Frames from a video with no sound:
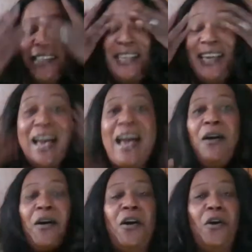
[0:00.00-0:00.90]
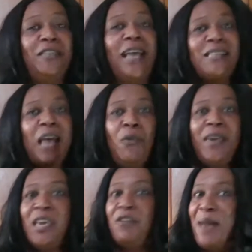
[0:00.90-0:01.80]
Yeah, that's how
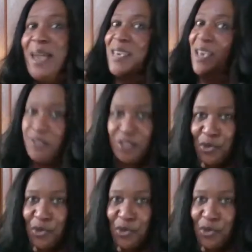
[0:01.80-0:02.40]
we give back gifts